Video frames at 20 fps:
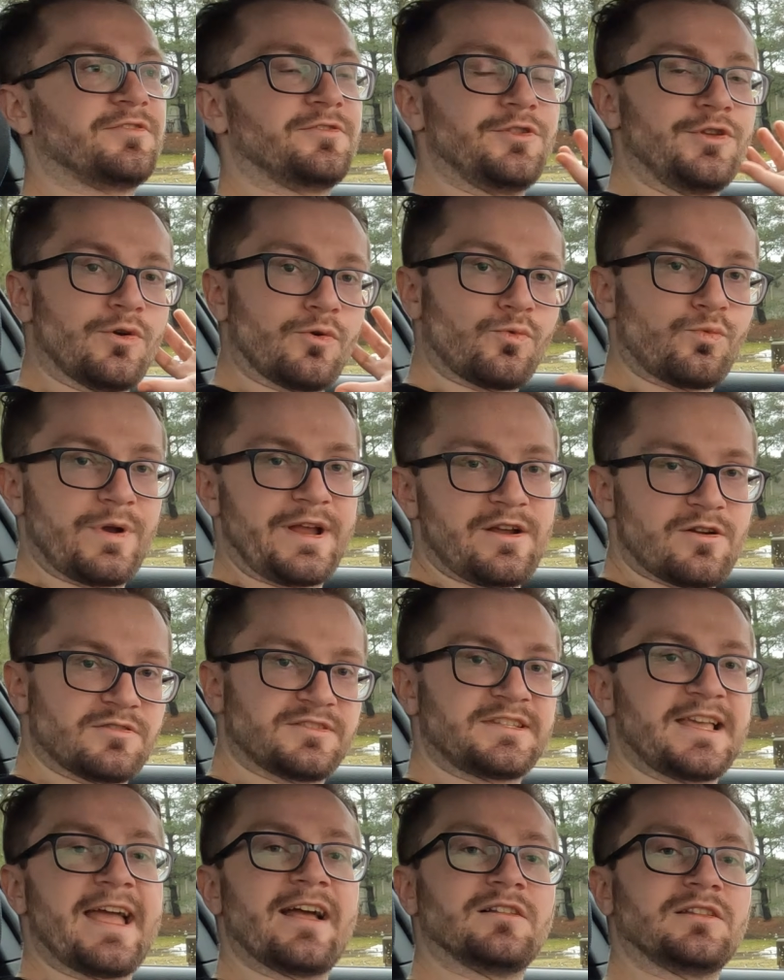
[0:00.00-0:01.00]
your rear
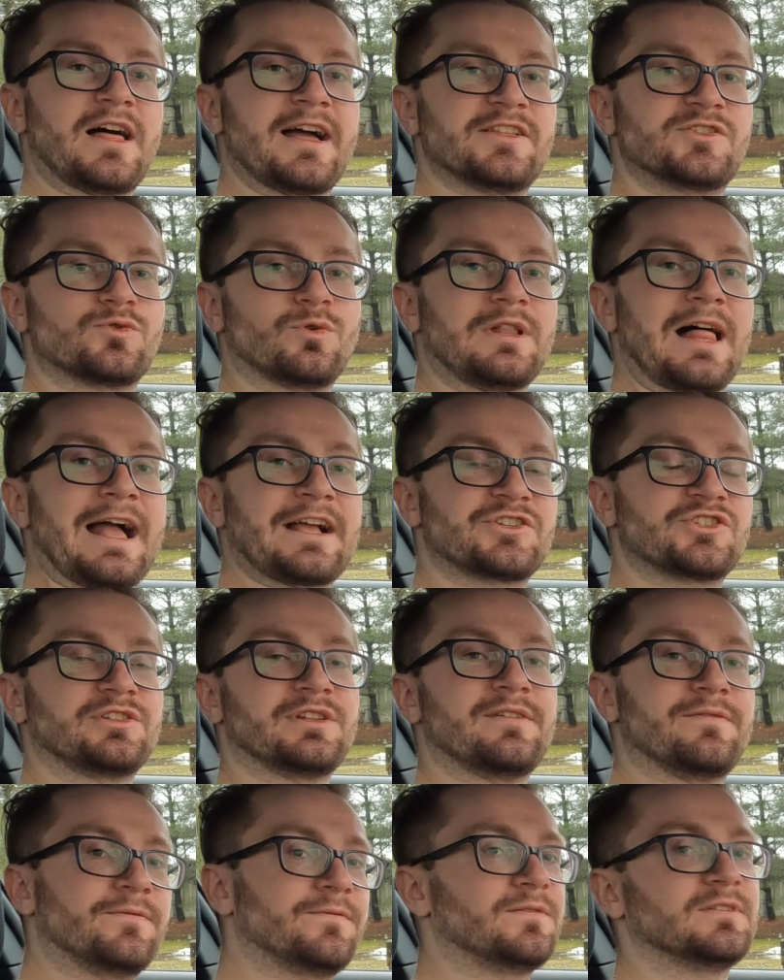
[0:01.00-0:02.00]
taillights will
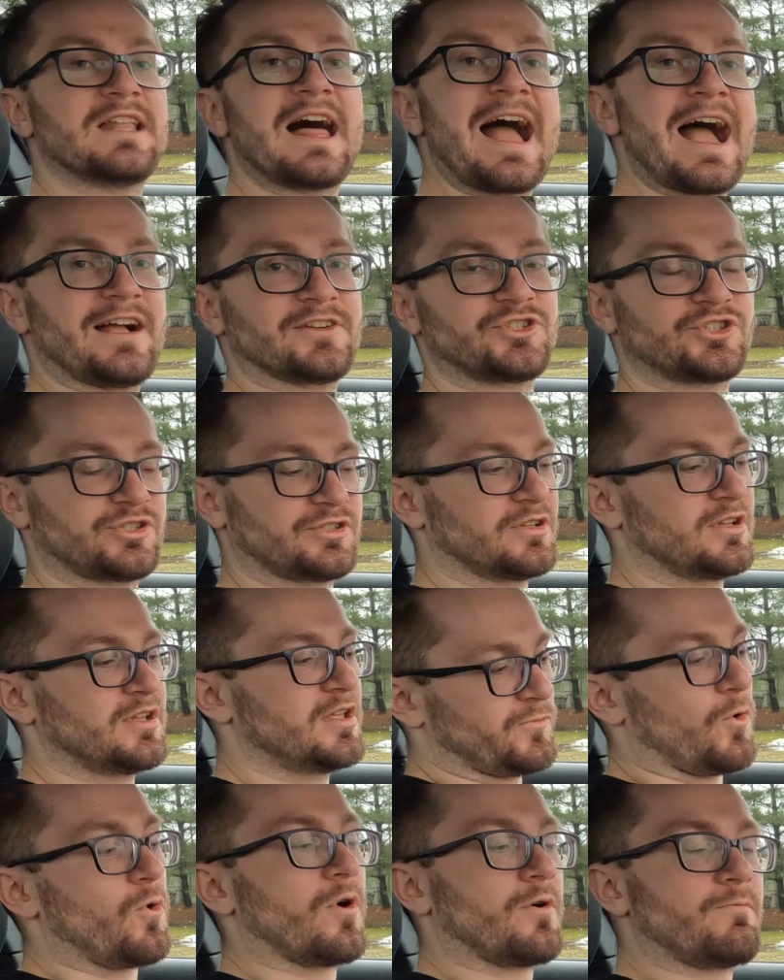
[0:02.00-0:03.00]
actually flash.
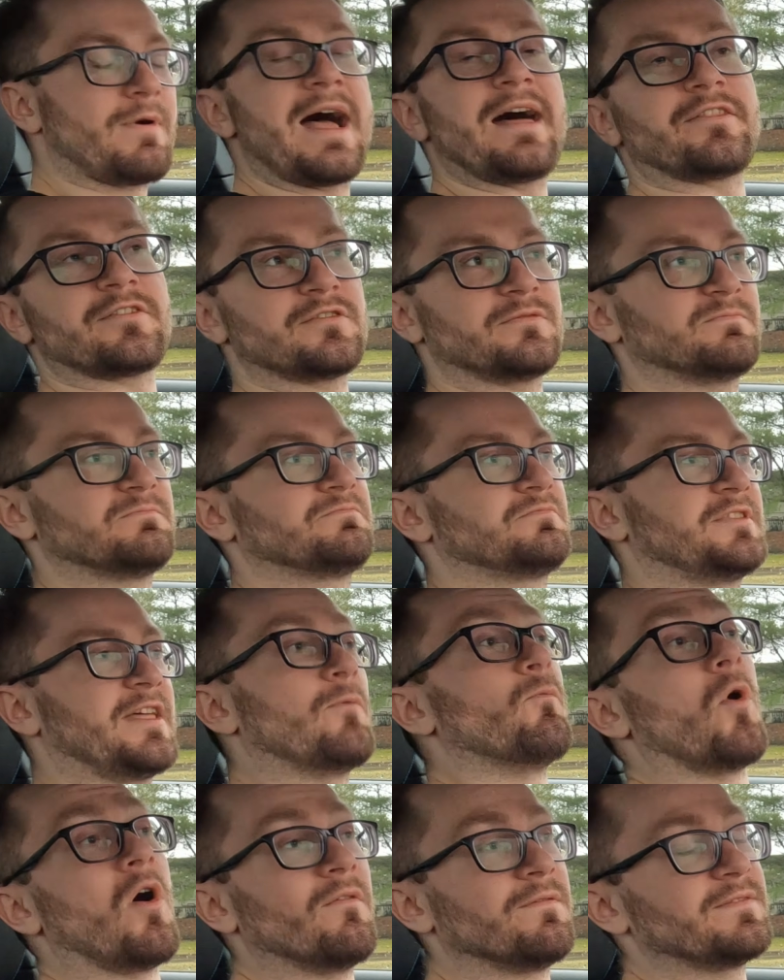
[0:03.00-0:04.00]
Or rather, they
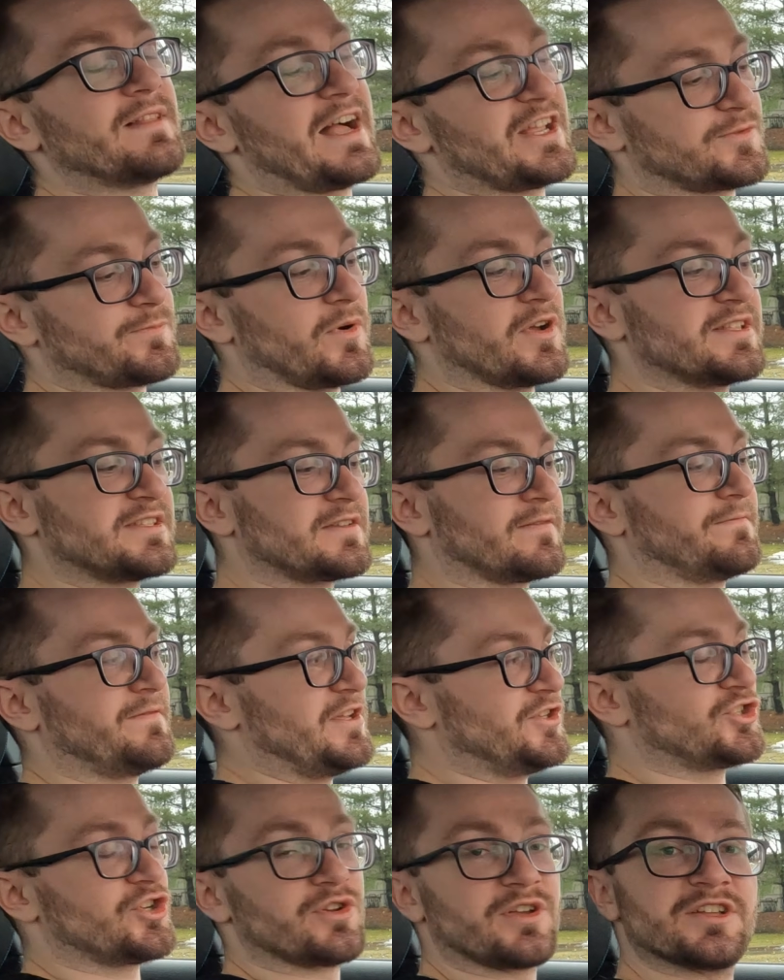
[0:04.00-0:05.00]
won't flash, but it's a
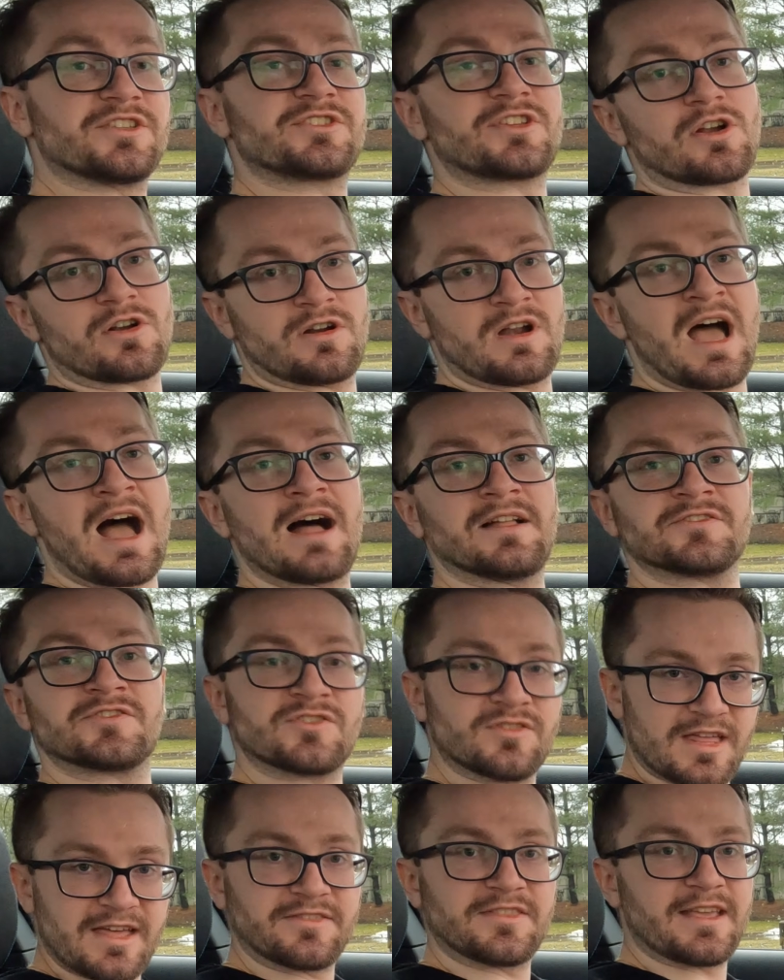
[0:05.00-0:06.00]
feature you could turn on
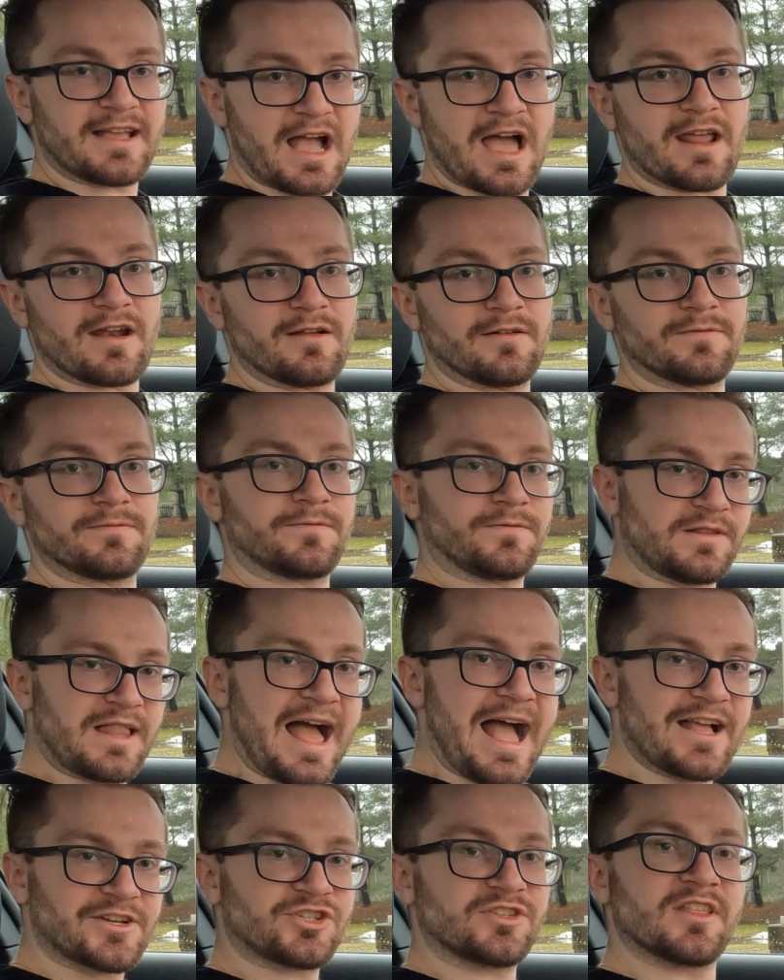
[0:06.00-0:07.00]
so that they kind of
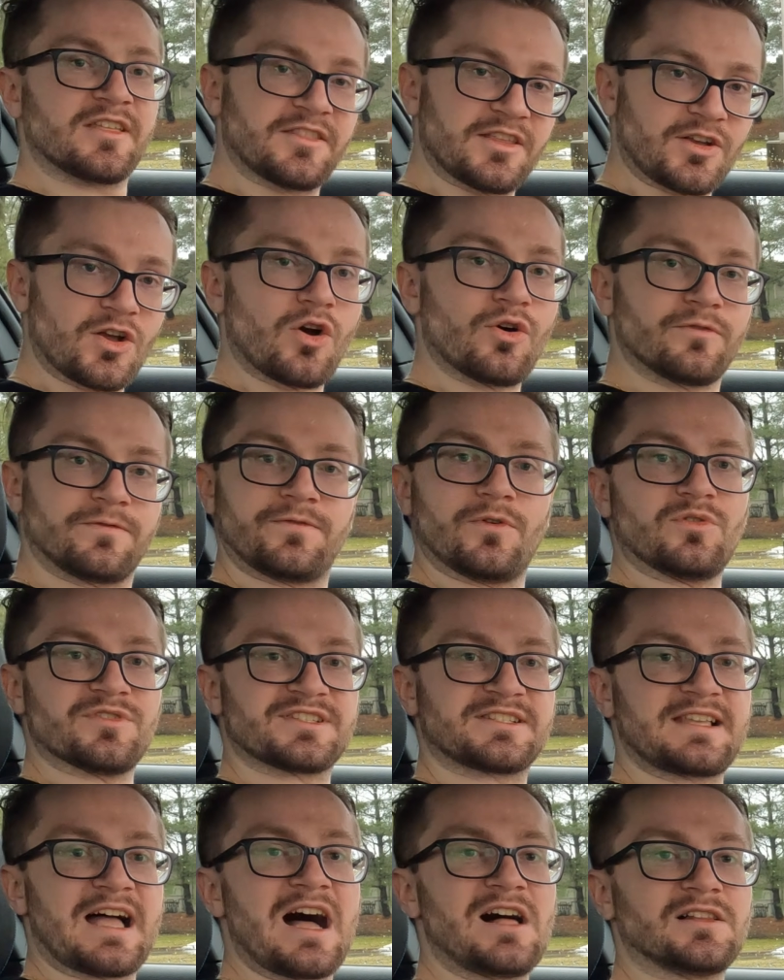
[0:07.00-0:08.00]
flash and then they go full
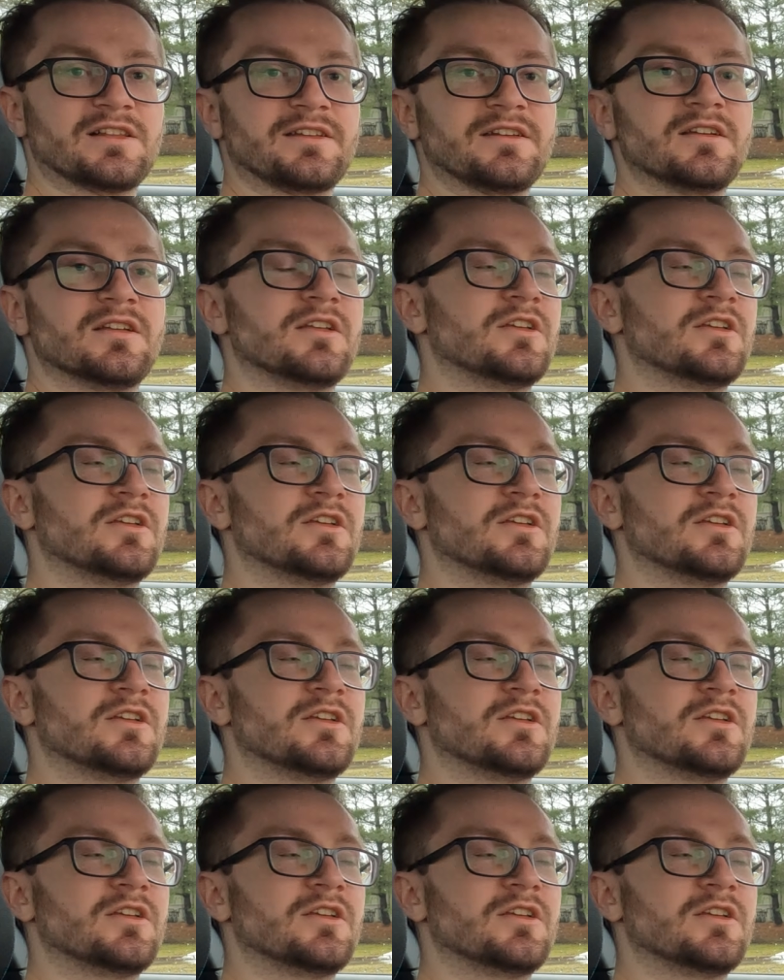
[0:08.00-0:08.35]
solid.